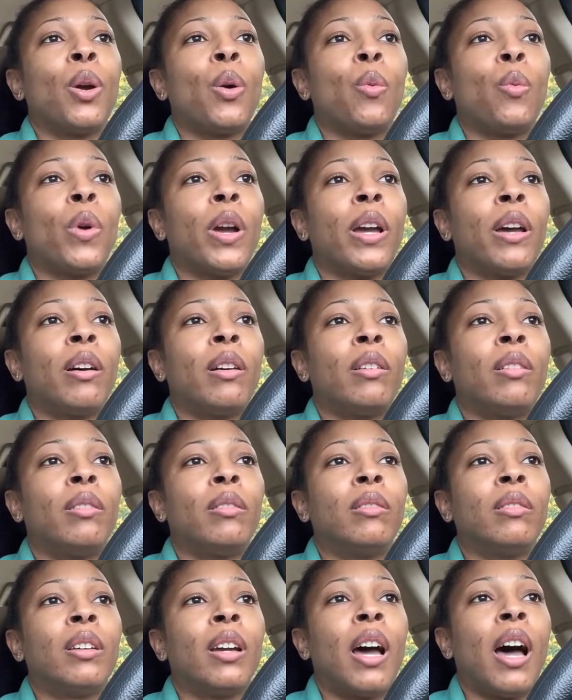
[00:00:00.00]

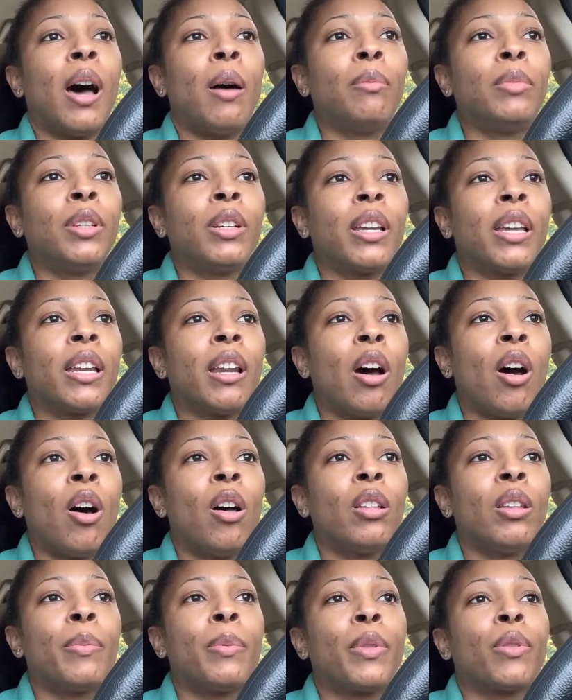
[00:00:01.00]
Well, I'm looking
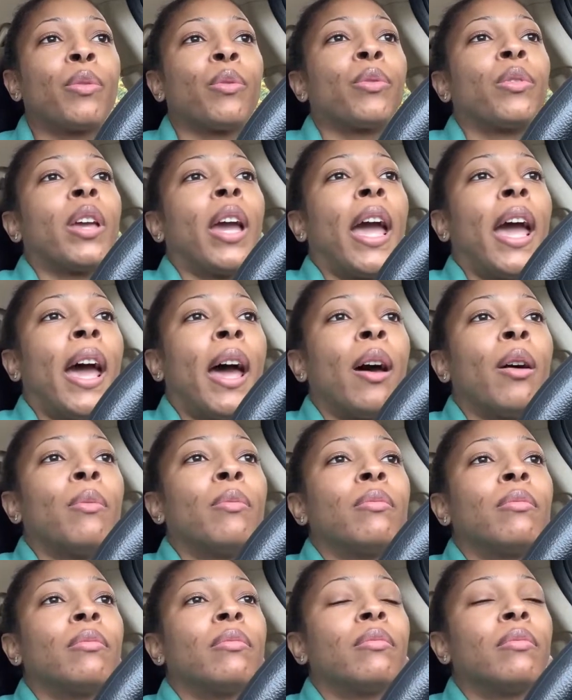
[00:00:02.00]
all up and through the app
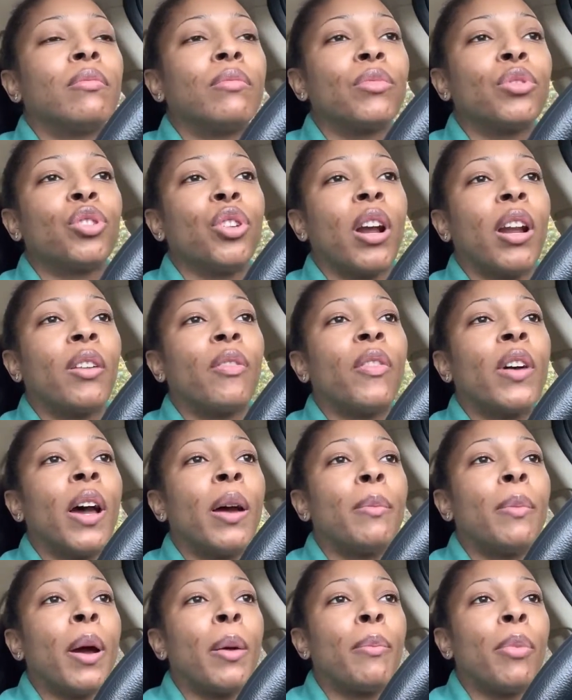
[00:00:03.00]
trying to
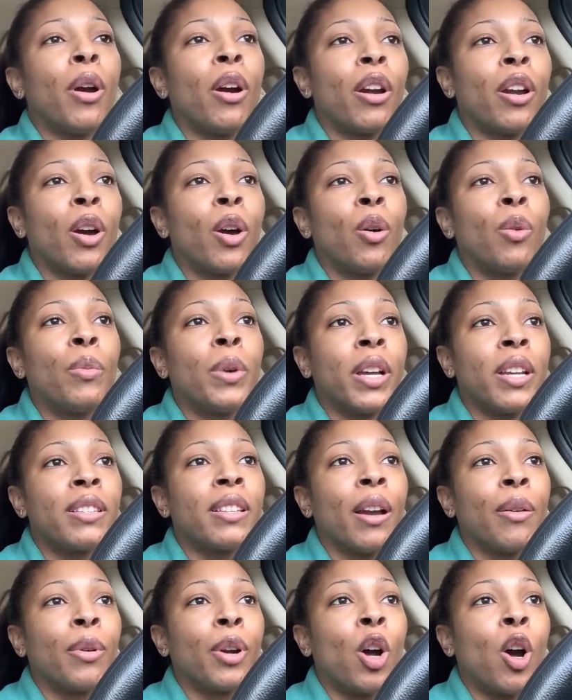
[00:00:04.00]
find my barcode because
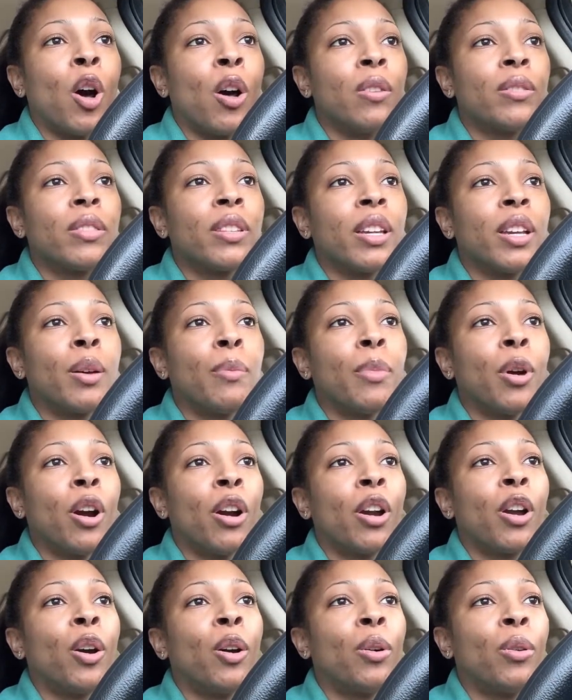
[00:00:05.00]
I recall seeing a
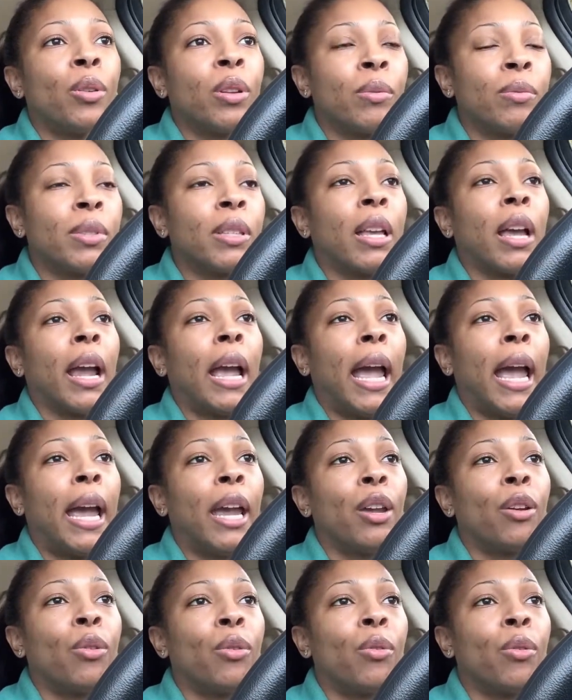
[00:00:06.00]
barcode. It was like, hey,
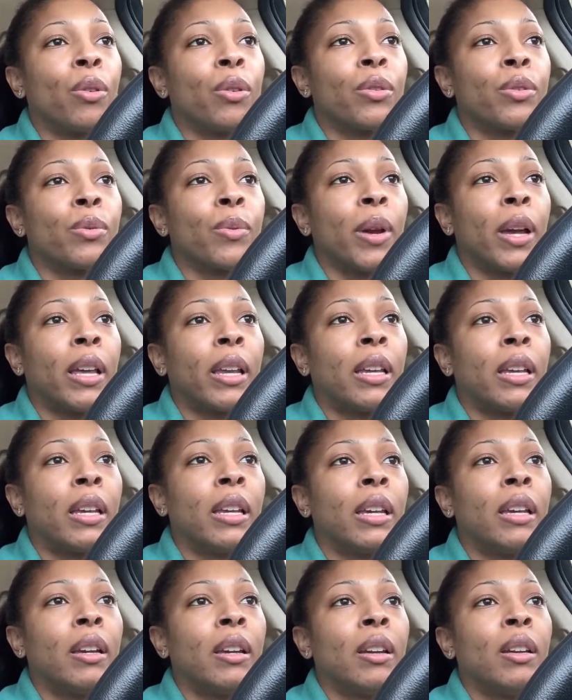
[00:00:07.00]
your order's ready.
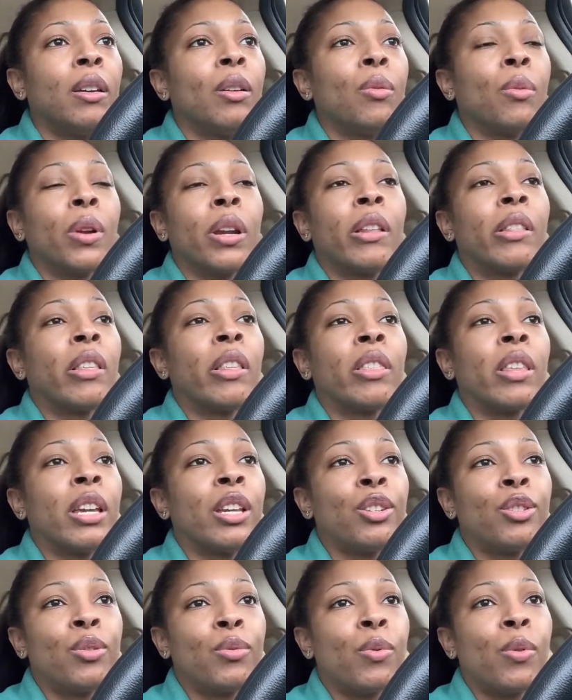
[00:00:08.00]
One of the
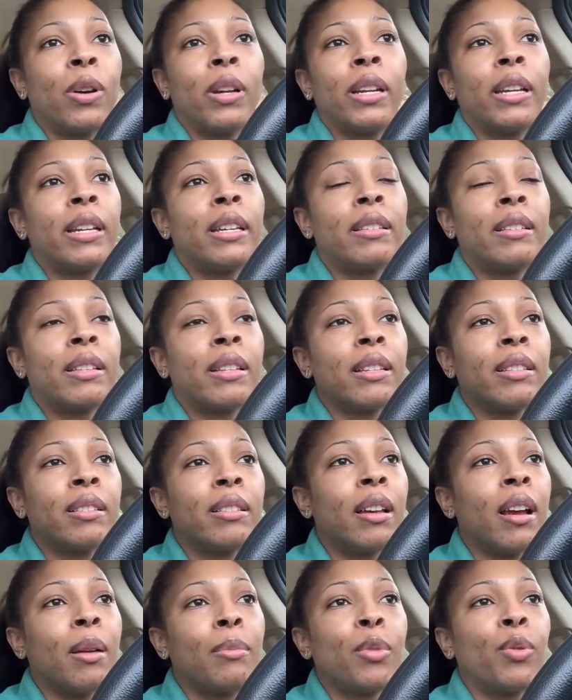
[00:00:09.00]
things you wanted isn't in
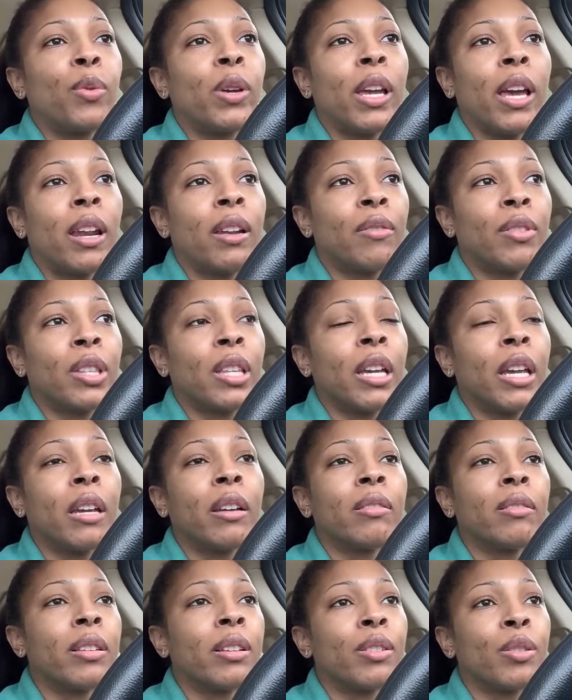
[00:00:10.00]
stock, but we got everything
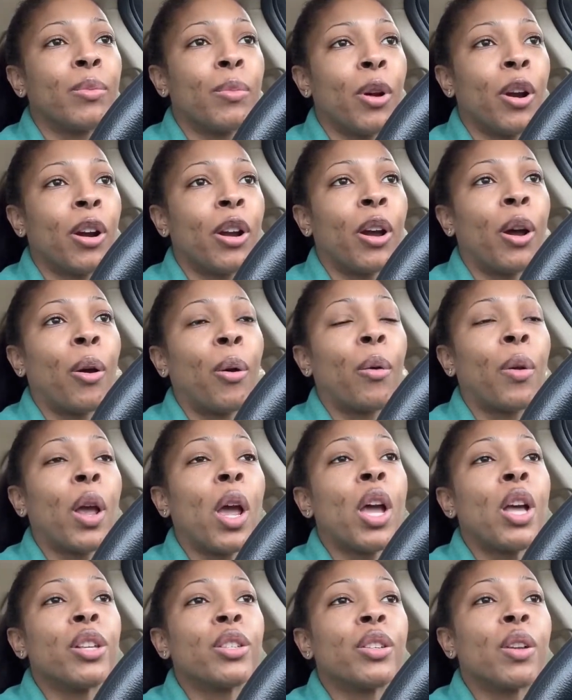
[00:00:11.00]
else. Here's a
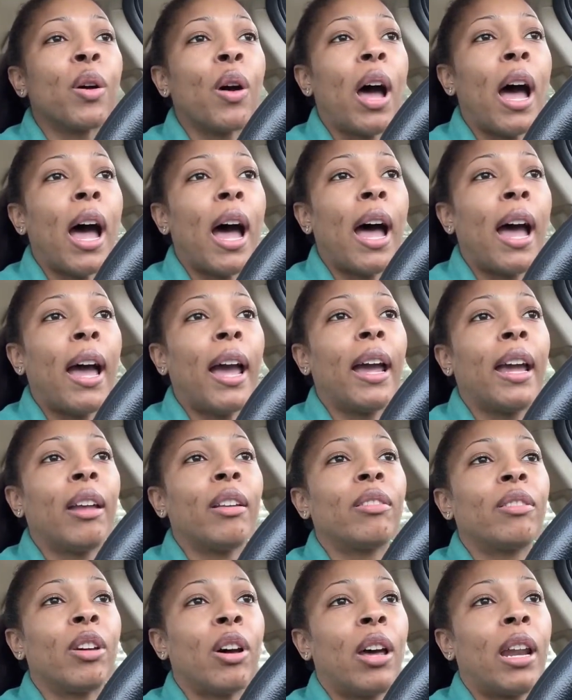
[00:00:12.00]
barcode. So I
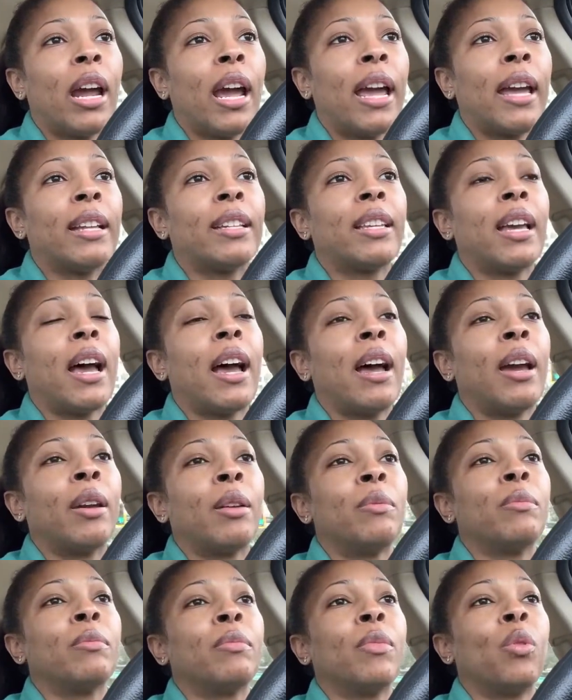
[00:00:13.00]
thought I had
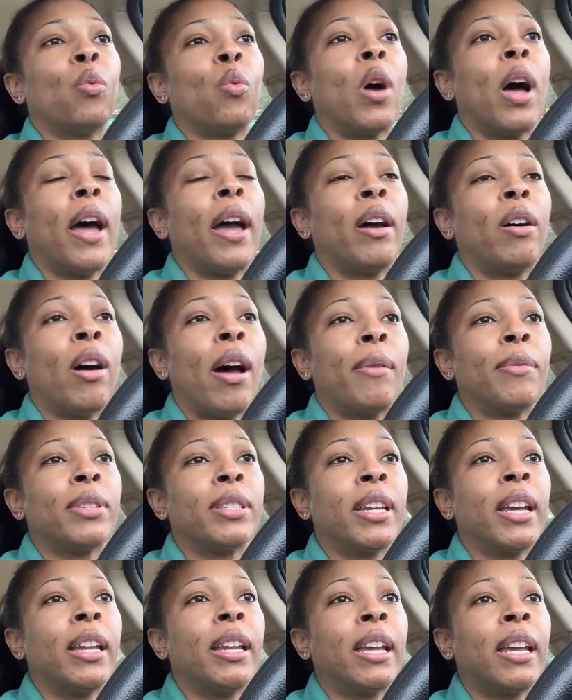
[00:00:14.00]
time while I was
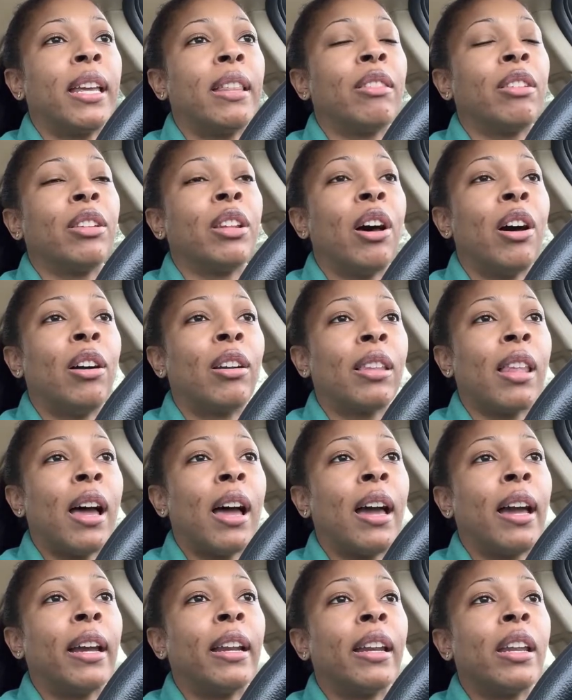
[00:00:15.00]
standing in the long
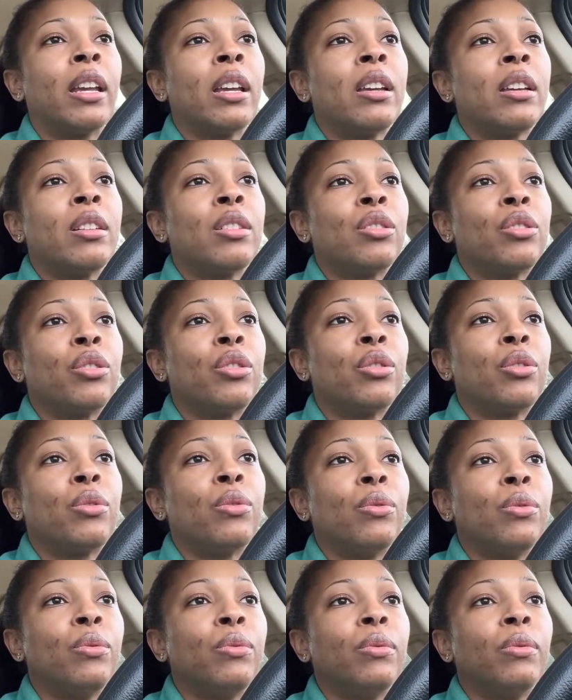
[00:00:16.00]
line
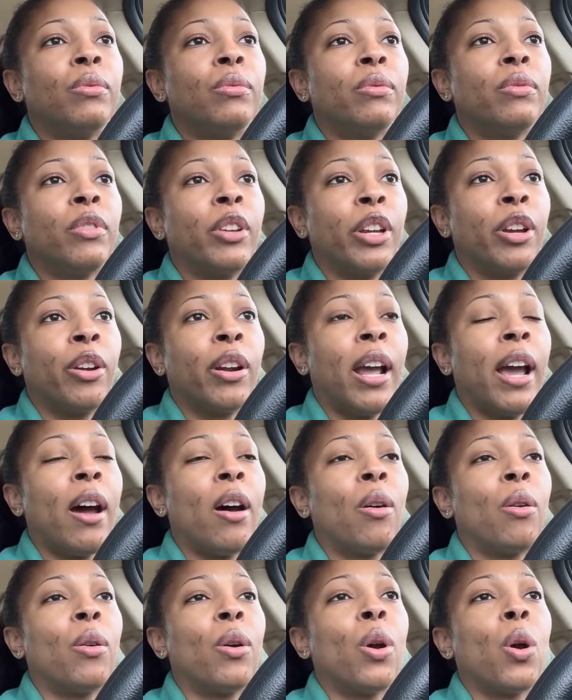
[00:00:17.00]
to figure it
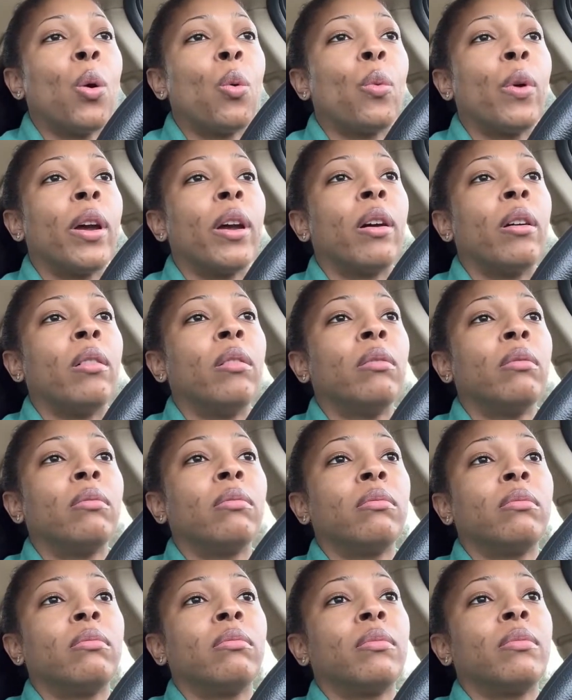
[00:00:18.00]
out. Well,
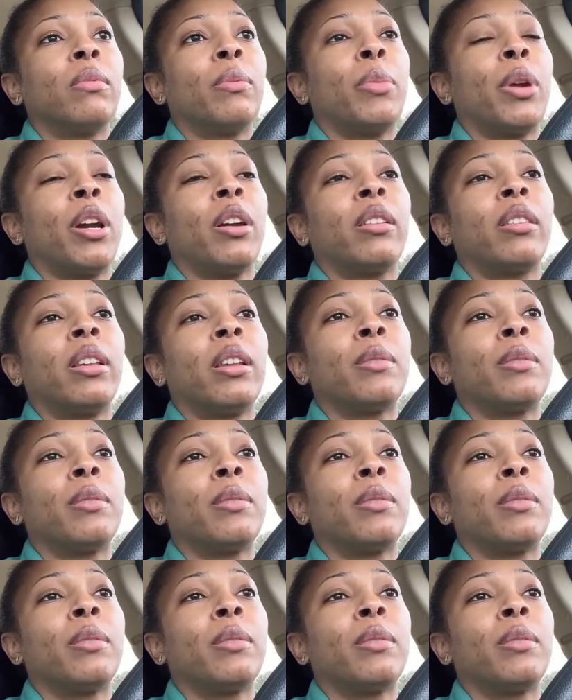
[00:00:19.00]
apparently